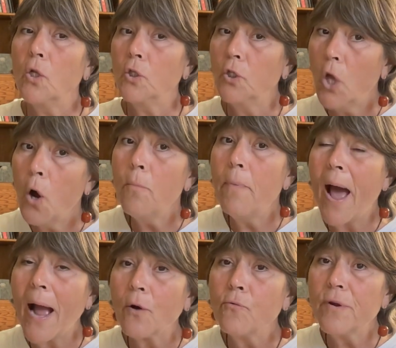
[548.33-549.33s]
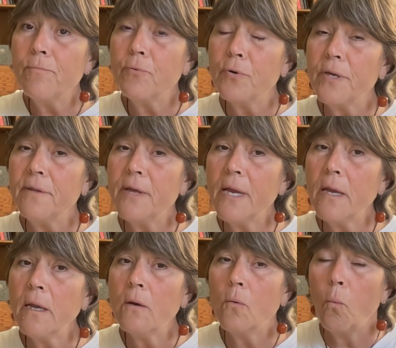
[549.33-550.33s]
Low back rib breathing,
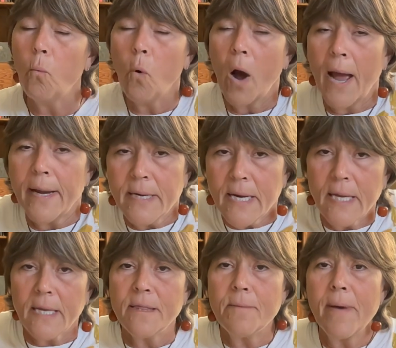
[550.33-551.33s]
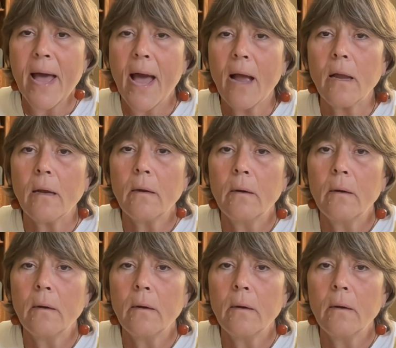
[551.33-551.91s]
widening in the back,